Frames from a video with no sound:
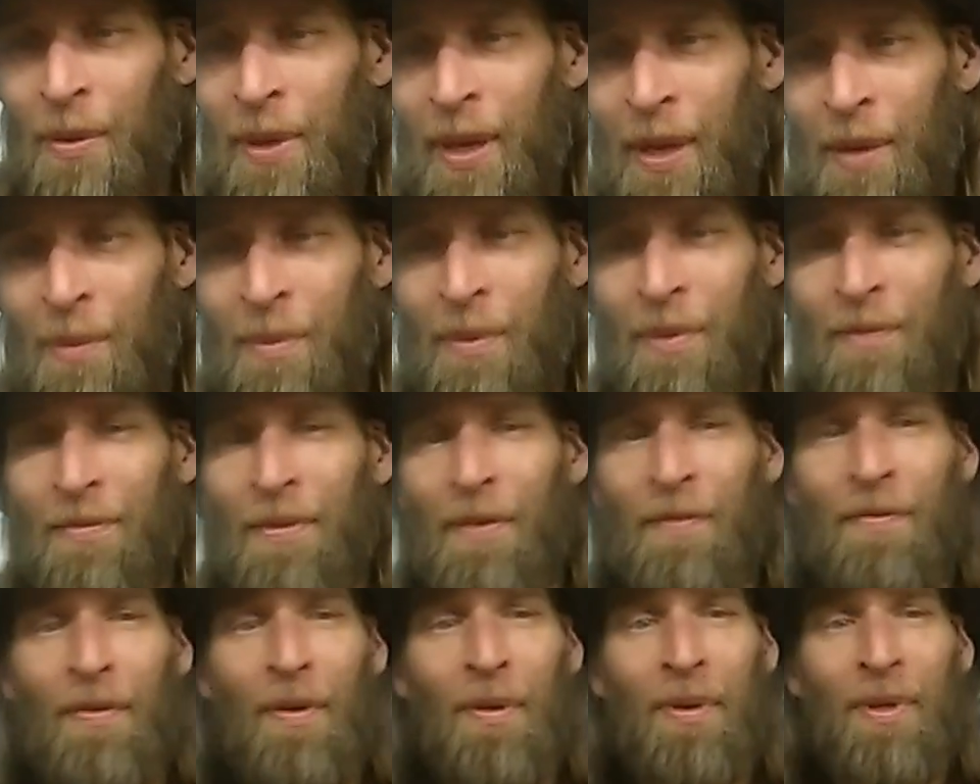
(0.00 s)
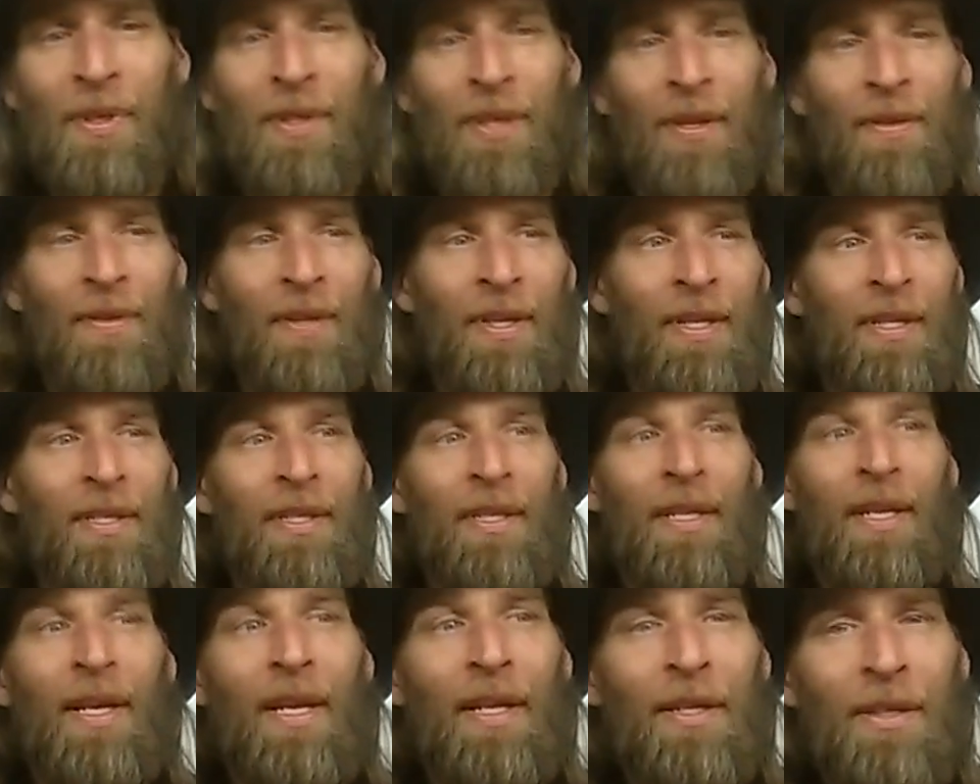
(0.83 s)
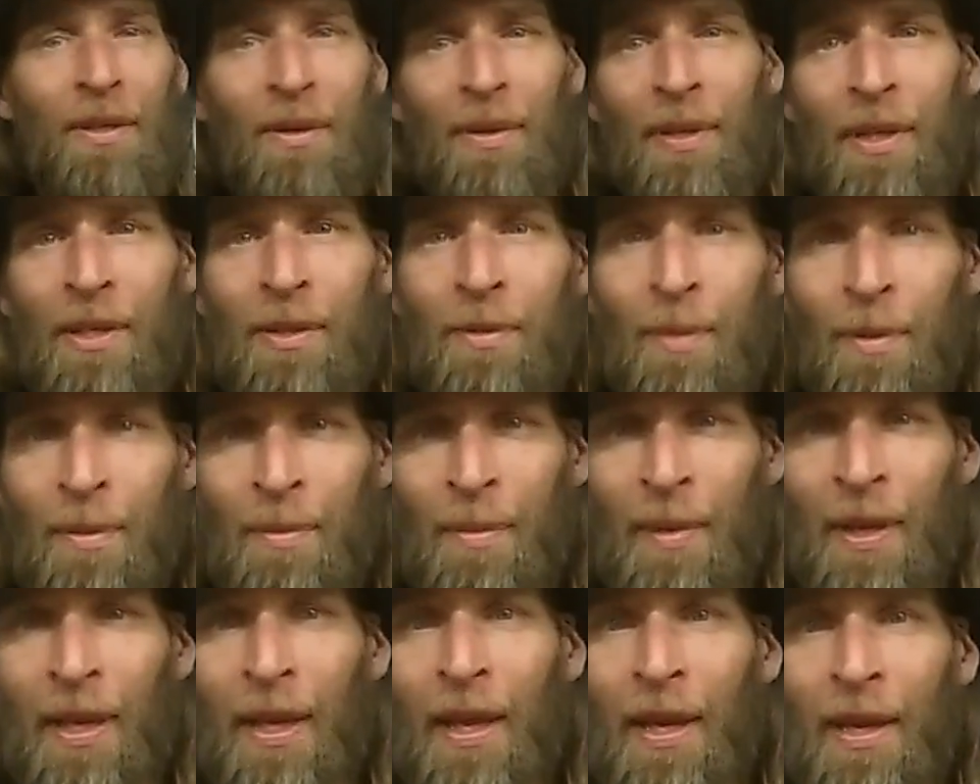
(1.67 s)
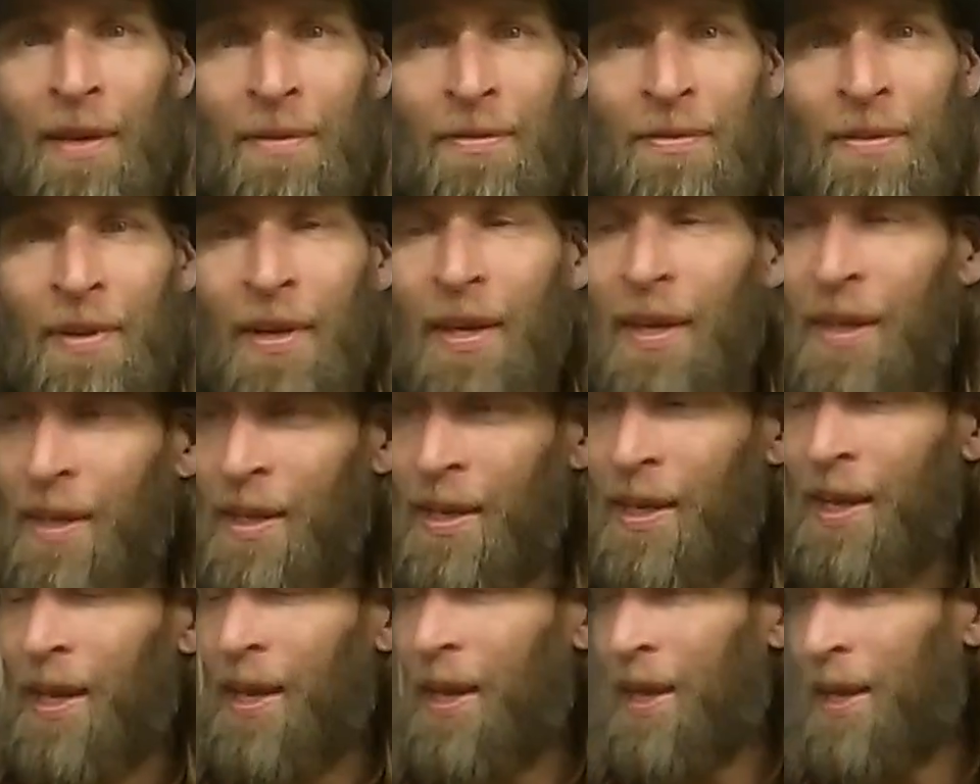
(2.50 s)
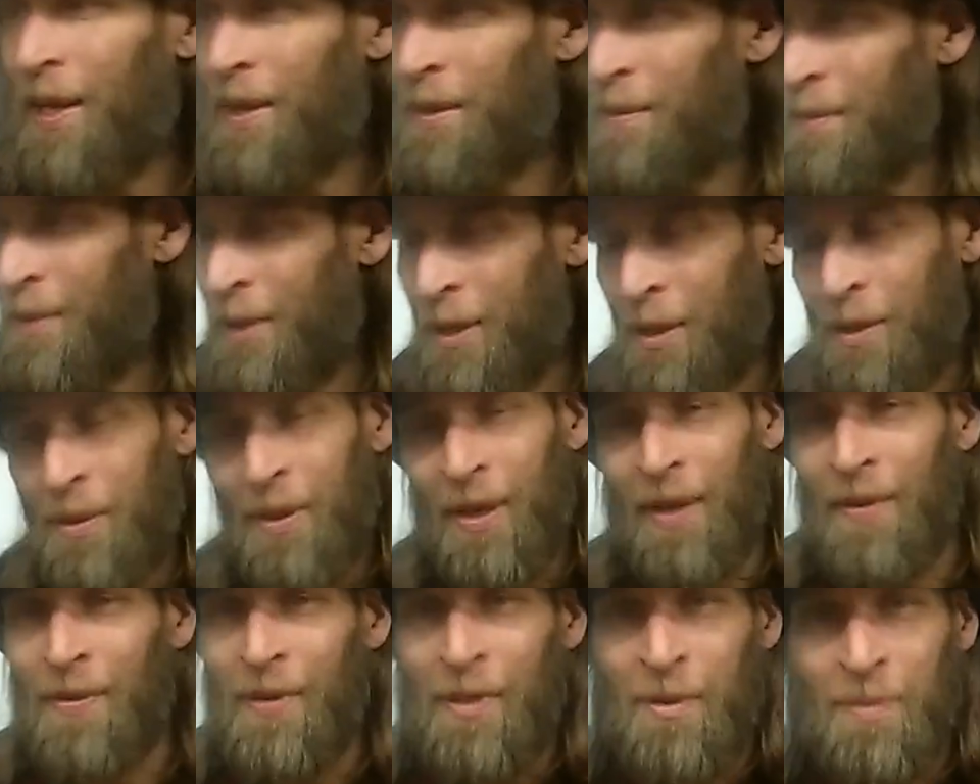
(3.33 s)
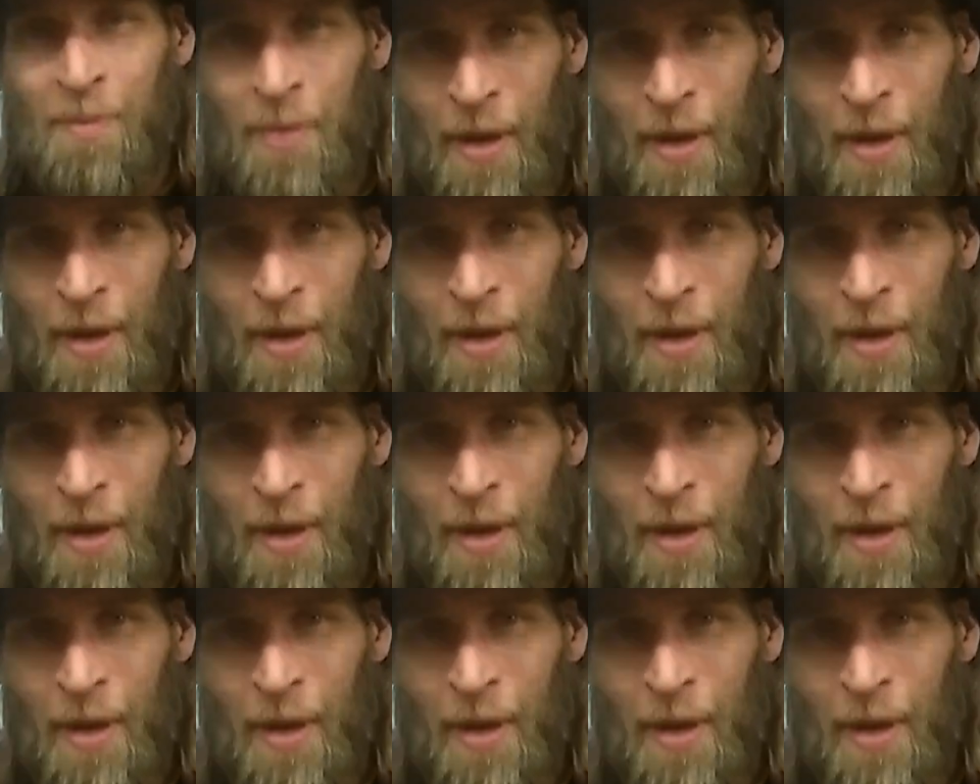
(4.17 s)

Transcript: okay, well, if I focus on this and I do this with my life, and go down this